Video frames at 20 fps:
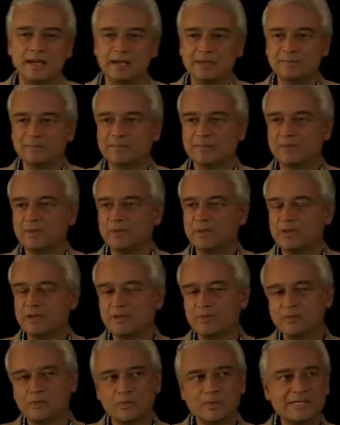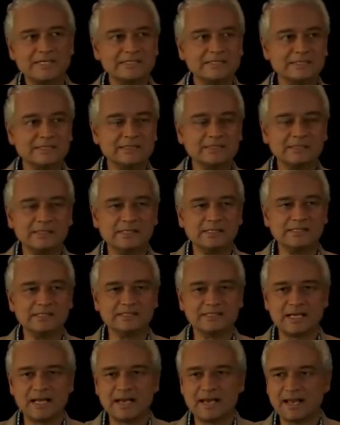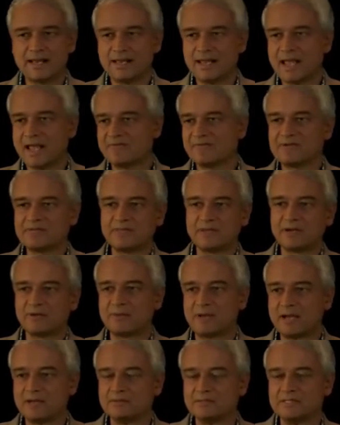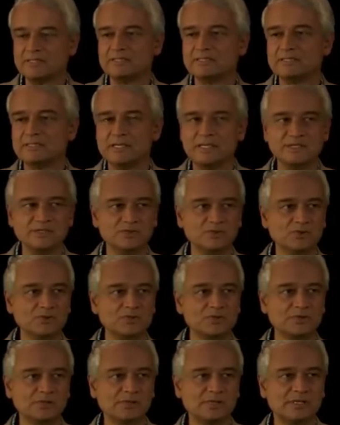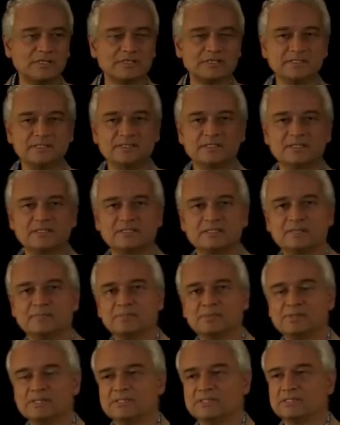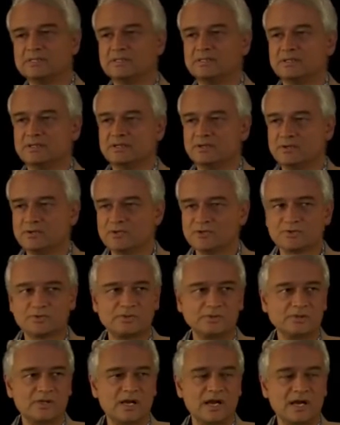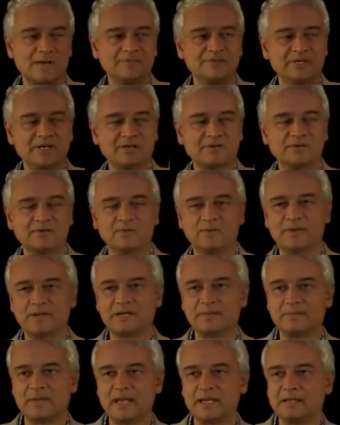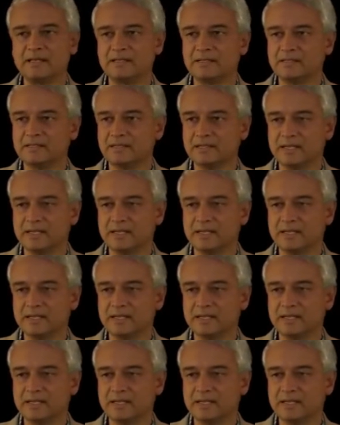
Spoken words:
The reason is that everything around us is neutral, and this is the simplest neutral object we can make